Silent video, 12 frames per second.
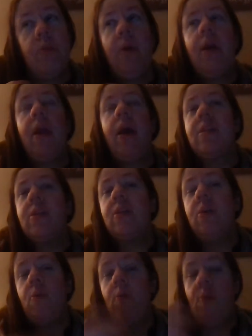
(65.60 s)
might ask,
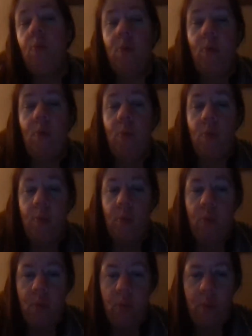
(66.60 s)

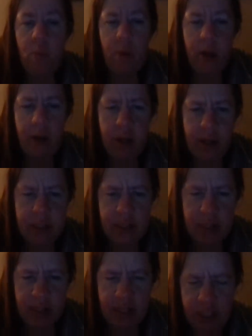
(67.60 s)
what is an
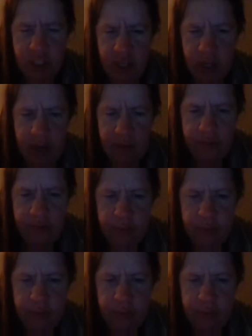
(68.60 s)
initiative?